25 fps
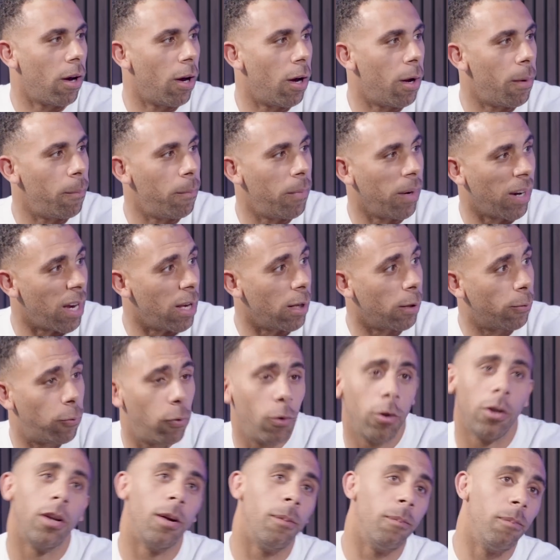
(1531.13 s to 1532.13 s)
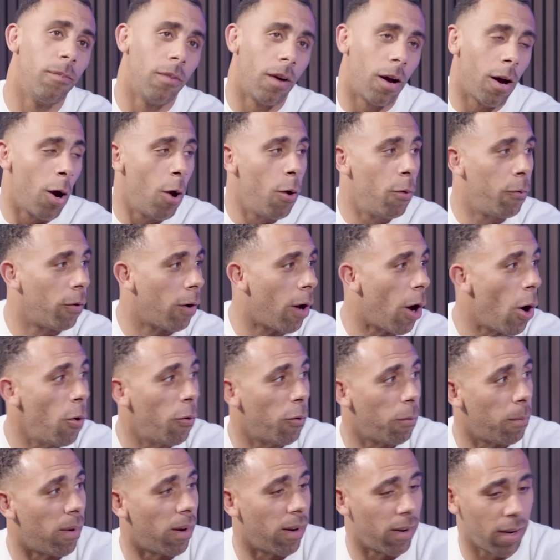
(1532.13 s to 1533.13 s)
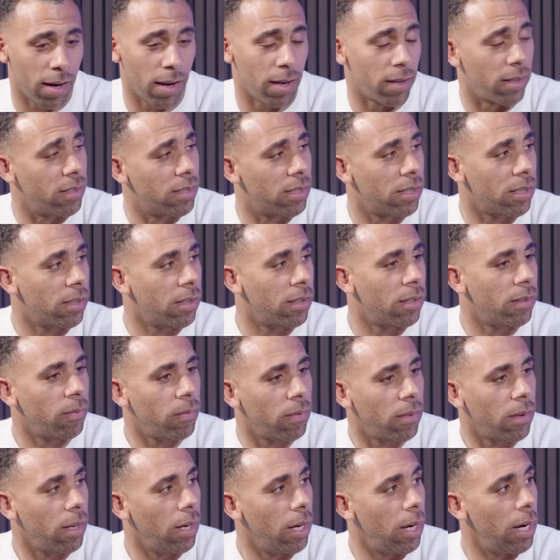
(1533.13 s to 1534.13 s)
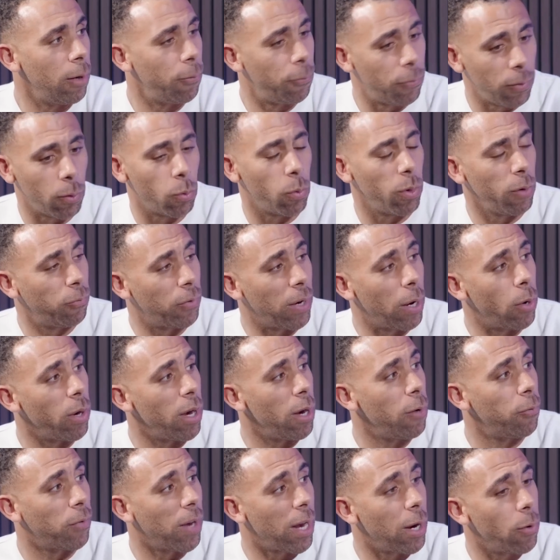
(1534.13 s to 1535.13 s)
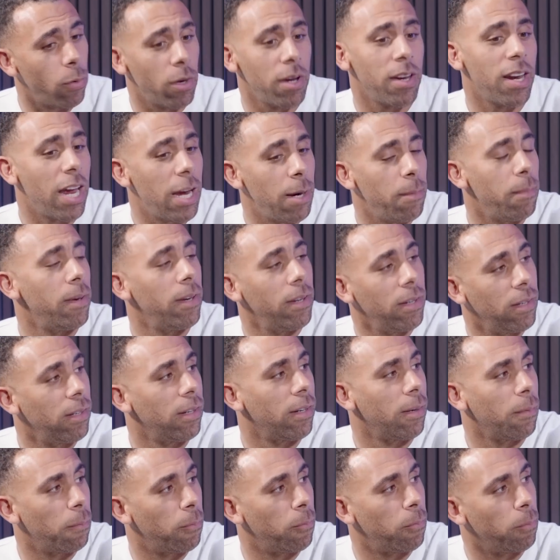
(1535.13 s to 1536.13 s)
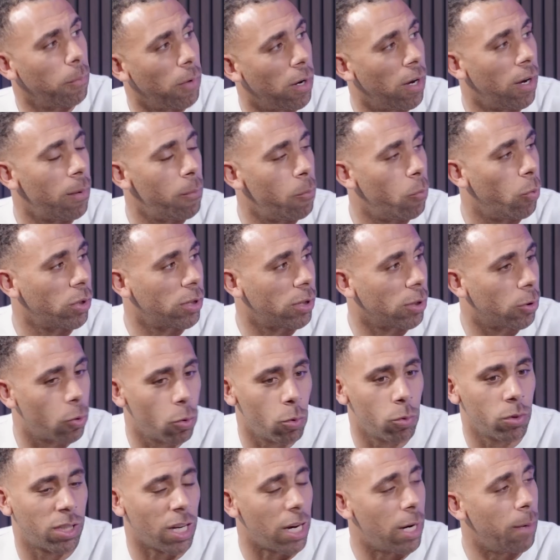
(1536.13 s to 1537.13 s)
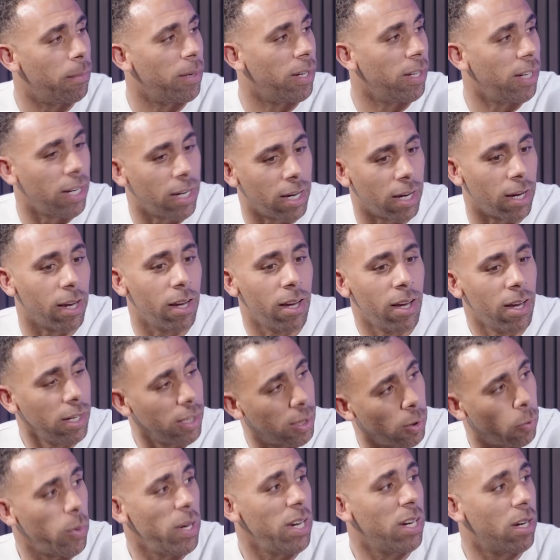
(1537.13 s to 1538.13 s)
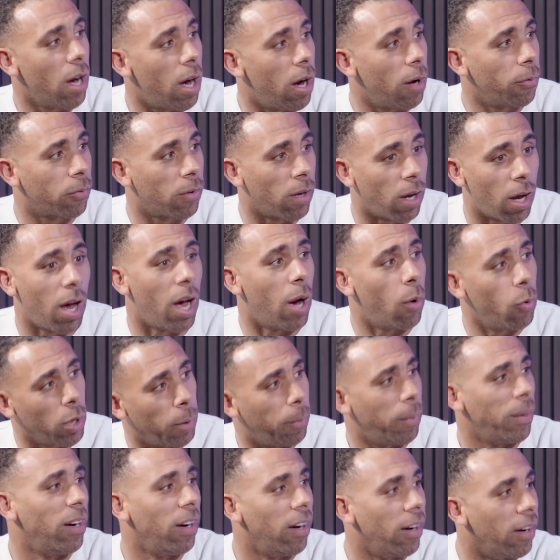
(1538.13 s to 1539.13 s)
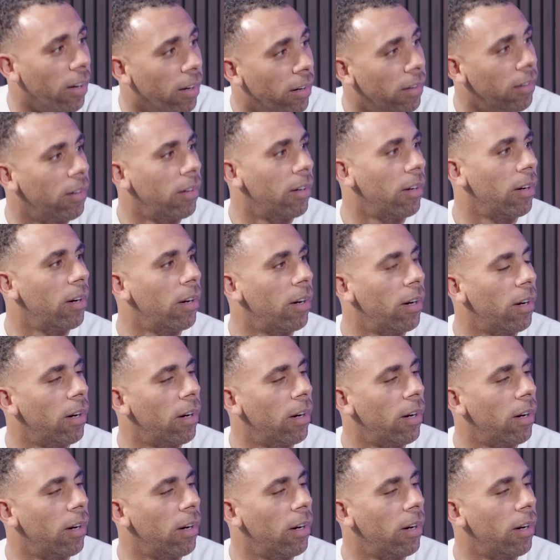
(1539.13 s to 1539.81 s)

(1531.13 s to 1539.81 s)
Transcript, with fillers: um, against Fulham over over my head. If it, if they, if they were naming um, what's it called, team of the year yeah. the week after, no, I would have been in it. Because you didn't have